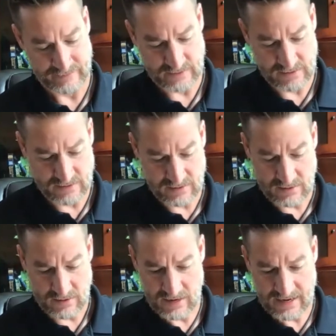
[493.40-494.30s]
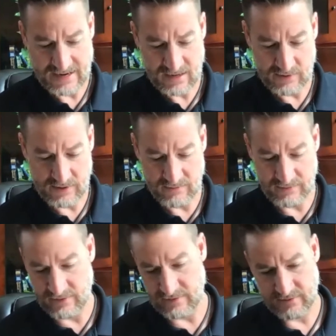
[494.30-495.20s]
All right, I kind of went
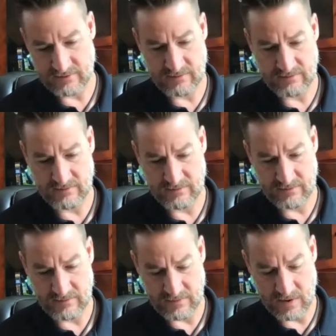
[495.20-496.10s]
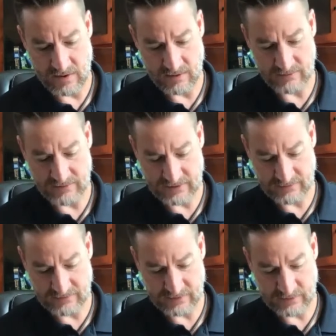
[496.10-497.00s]
over all of the
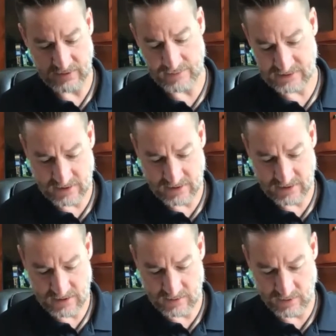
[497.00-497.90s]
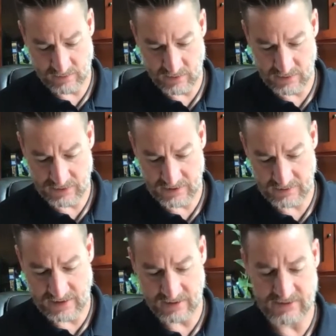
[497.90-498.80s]
different, well, let me talk one more thing
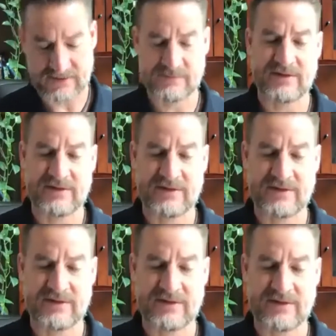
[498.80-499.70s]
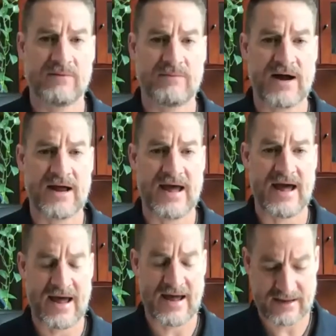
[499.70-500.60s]
about, this has been a question
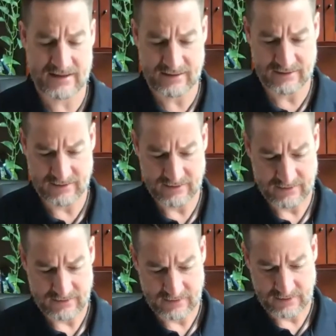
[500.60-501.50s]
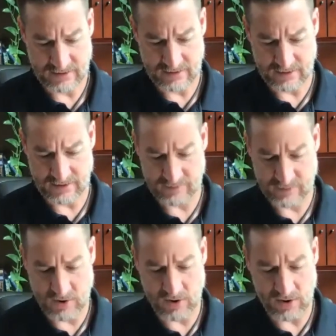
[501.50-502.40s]
on my ag
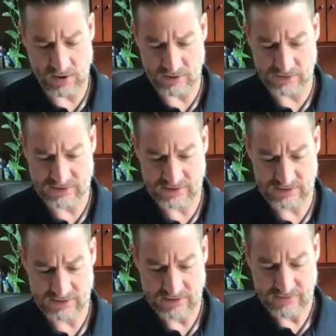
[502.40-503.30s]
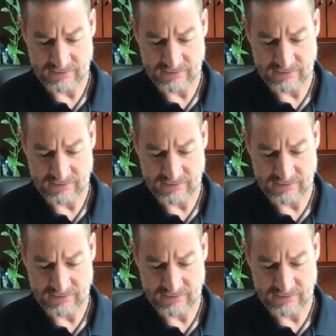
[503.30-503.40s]
calls